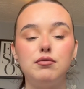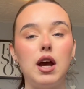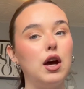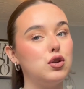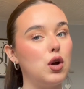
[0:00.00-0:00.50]
I
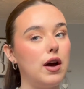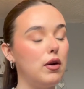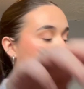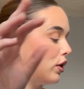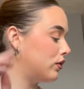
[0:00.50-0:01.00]
also have a
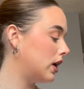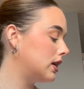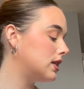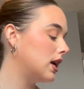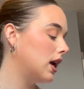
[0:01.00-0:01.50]

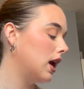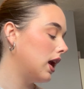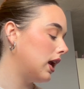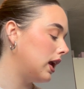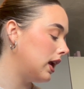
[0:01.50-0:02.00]
boyfriend.
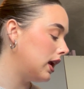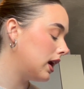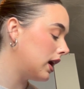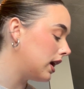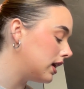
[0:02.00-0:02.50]
He
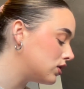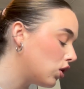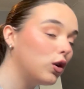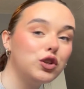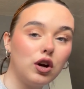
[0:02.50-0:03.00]
is
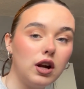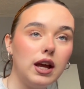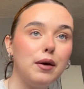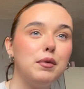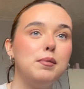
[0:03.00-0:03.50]
called Charlie,
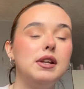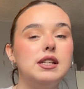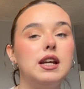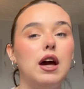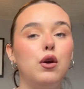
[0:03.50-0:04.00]
and we've been
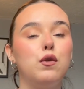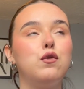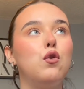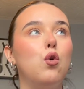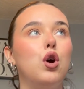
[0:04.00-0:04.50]
together
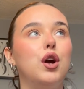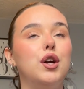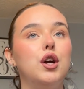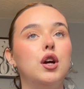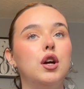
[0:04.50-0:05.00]

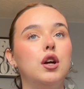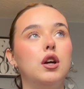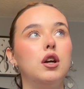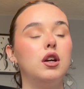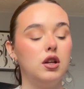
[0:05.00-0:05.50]
for,
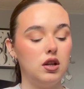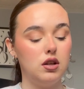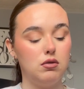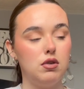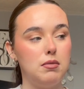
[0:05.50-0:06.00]

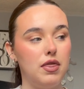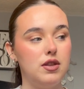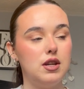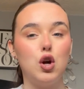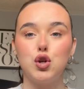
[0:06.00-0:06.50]
what month
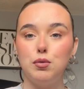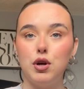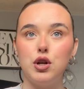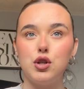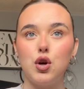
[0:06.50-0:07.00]
is it?
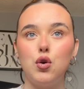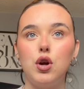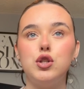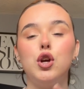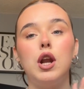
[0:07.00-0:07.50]
October. So
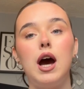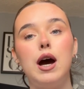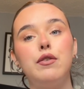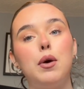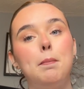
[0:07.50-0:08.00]

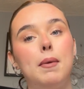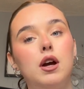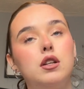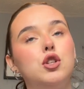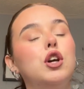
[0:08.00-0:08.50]

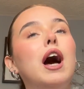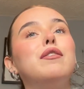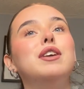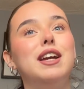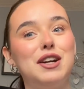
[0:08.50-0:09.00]

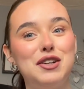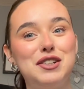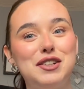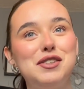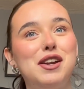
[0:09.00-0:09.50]
2.5 years,
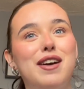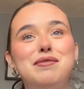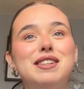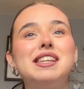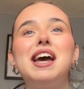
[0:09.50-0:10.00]
not 2.5
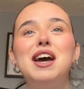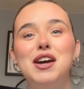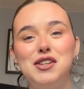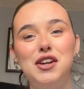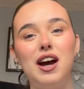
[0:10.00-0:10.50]
months,
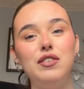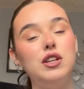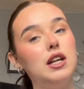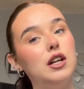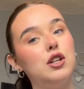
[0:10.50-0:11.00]
2.5
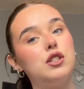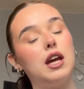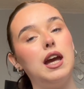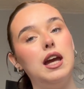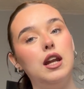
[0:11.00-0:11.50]
years
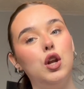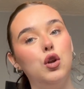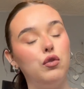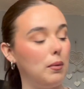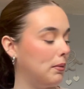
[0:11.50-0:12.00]
in
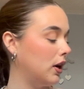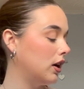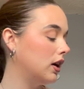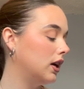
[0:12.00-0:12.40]
November.